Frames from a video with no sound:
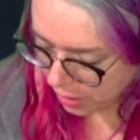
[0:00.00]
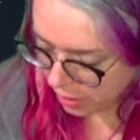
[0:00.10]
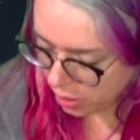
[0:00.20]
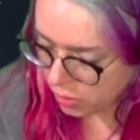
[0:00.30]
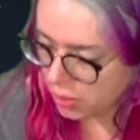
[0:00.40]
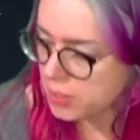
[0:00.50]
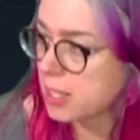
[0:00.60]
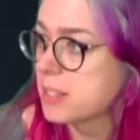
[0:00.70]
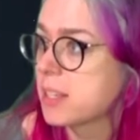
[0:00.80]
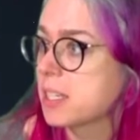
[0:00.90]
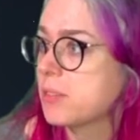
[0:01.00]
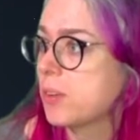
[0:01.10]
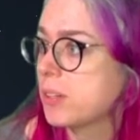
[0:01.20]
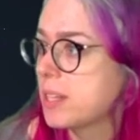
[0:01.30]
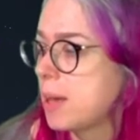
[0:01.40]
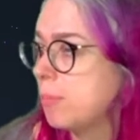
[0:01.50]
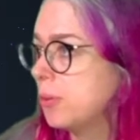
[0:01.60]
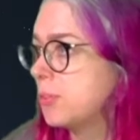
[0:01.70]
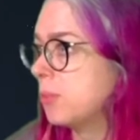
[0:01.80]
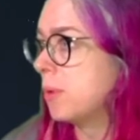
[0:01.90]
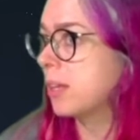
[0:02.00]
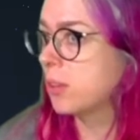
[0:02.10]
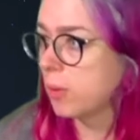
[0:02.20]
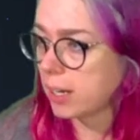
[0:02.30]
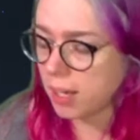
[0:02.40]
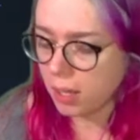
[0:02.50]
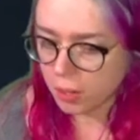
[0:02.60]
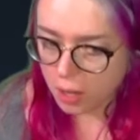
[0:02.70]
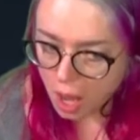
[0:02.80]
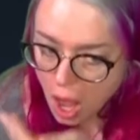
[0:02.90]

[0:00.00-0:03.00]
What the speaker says: They don't use insects, for example, to make the red color.